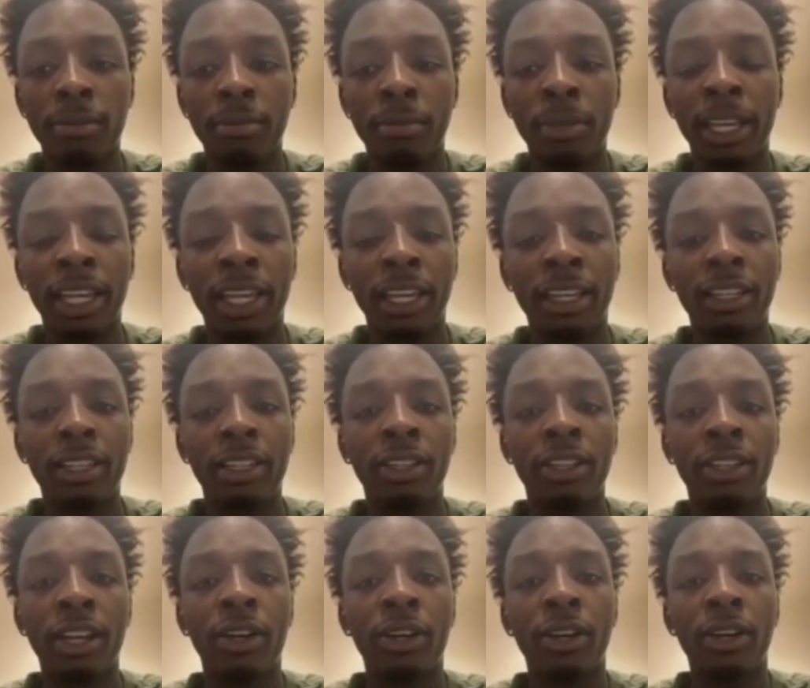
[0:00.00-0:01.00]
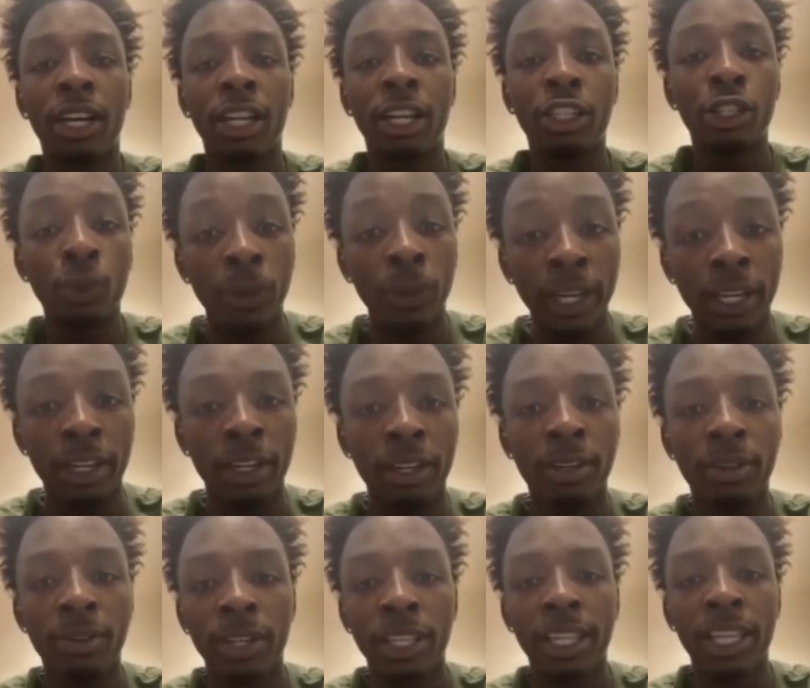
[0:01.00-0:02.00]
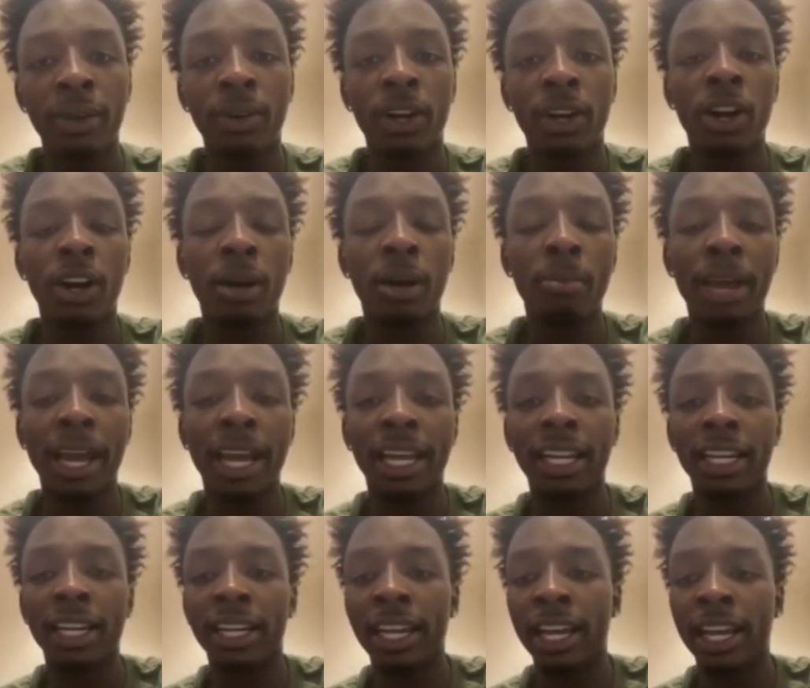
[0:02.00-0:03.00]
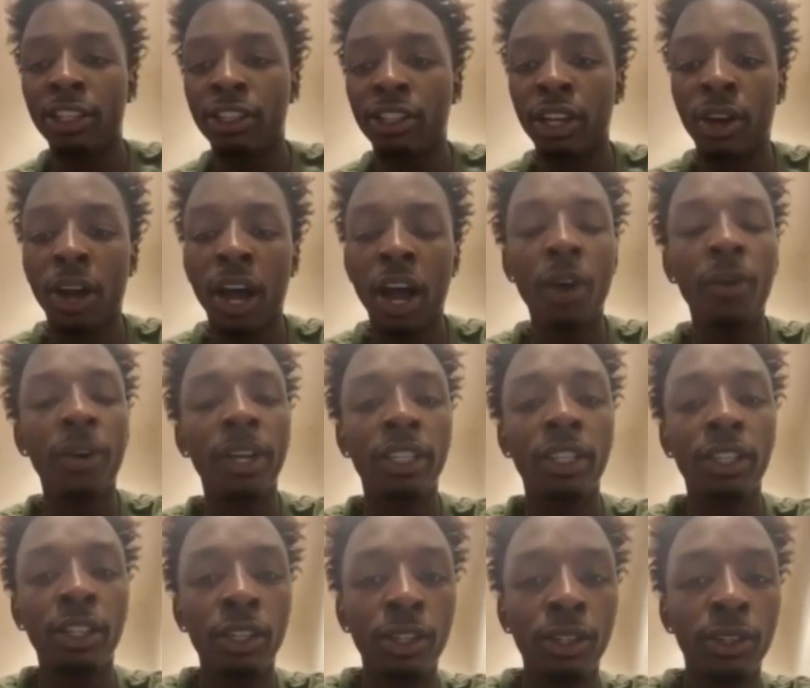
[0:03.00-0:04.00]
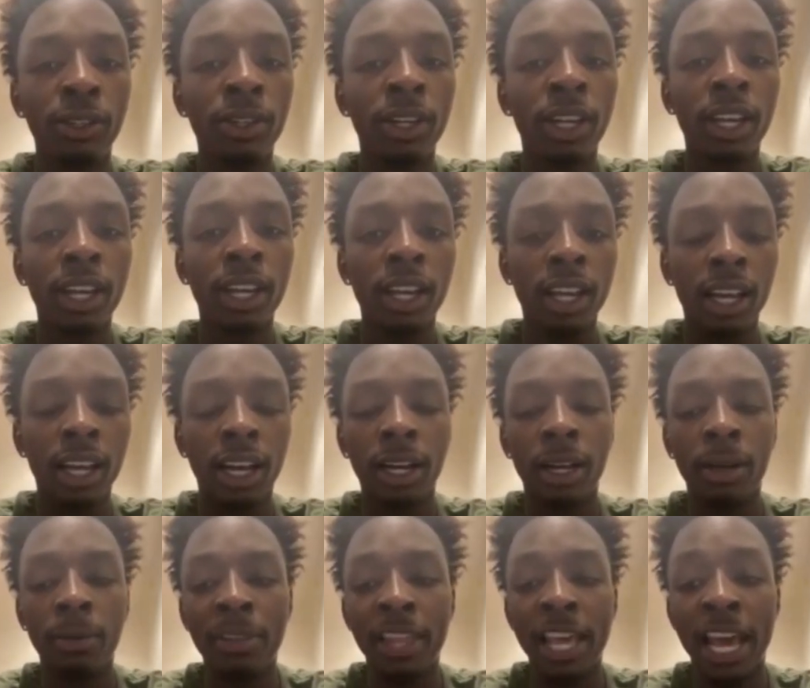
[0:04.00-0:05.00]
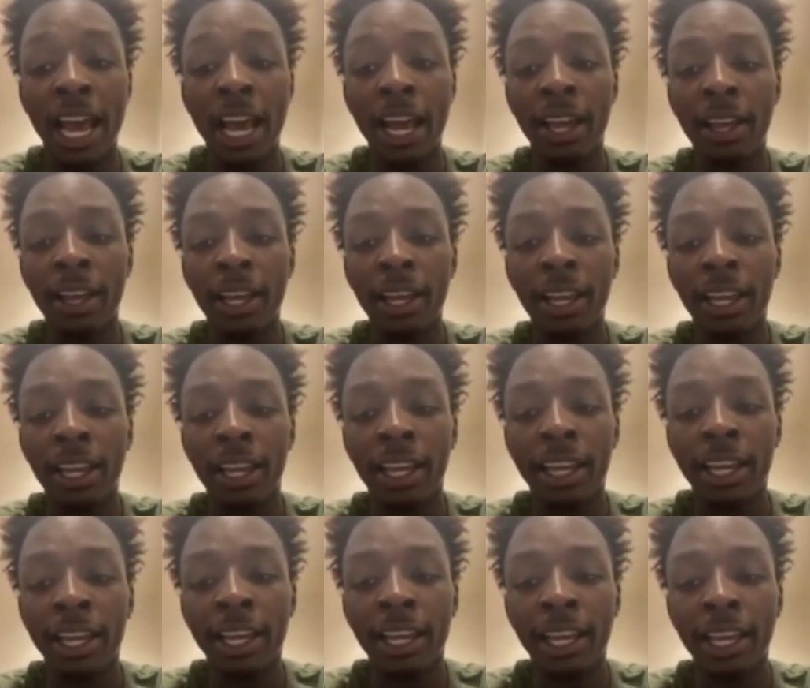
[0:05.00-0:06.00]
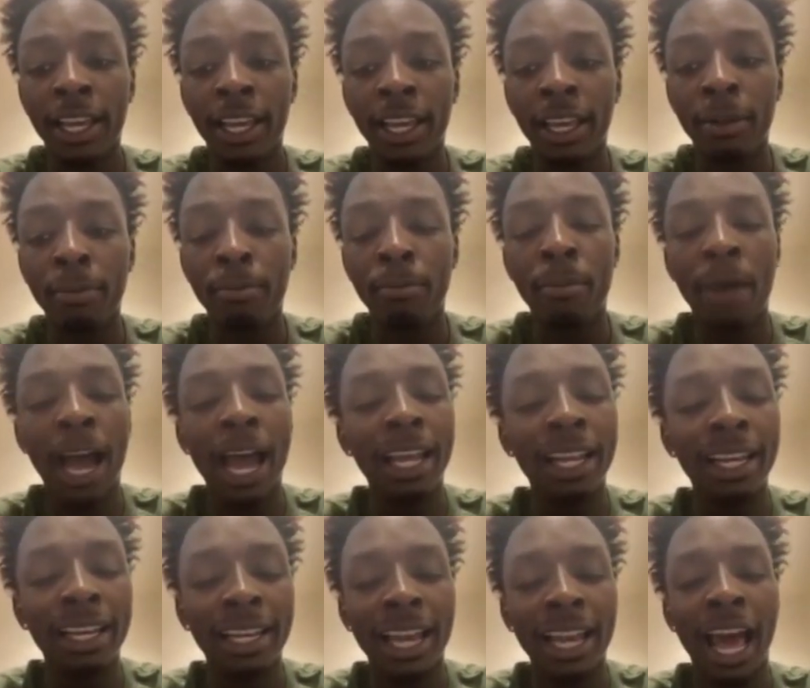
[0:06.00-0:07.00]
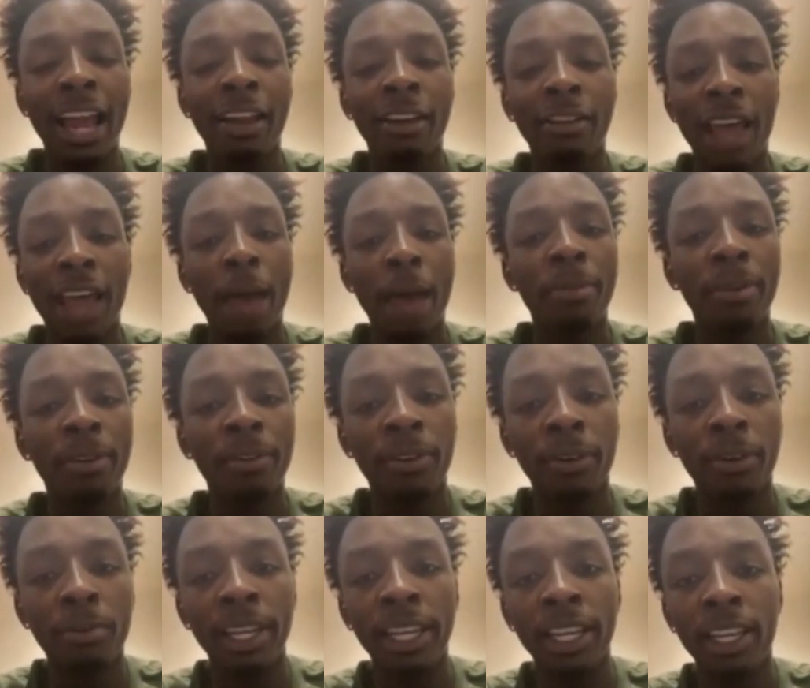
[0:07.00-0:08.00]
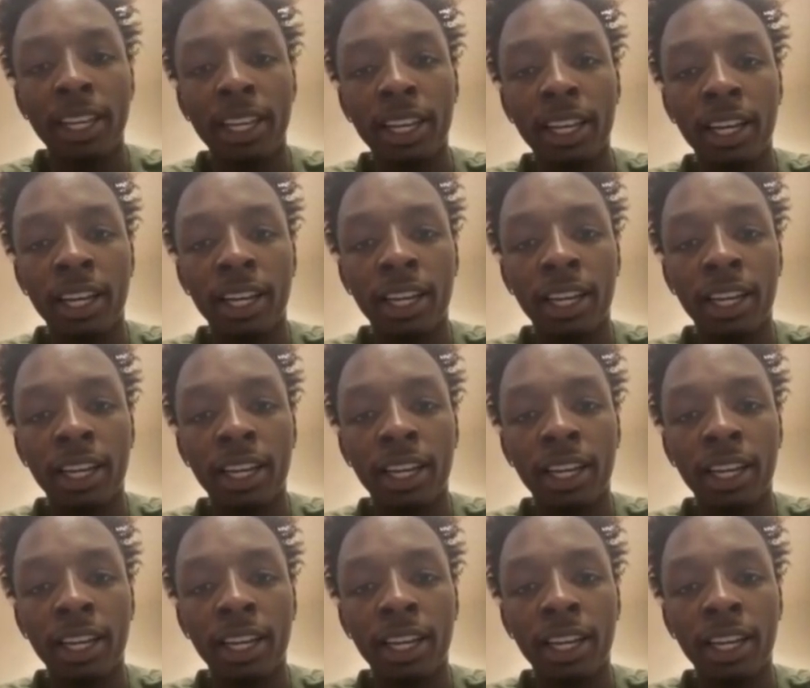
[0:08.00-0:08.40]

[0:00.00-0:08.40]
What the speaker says: being, you know, a tweener, what they would call back in the day. So I always knew that it might not have happened for me.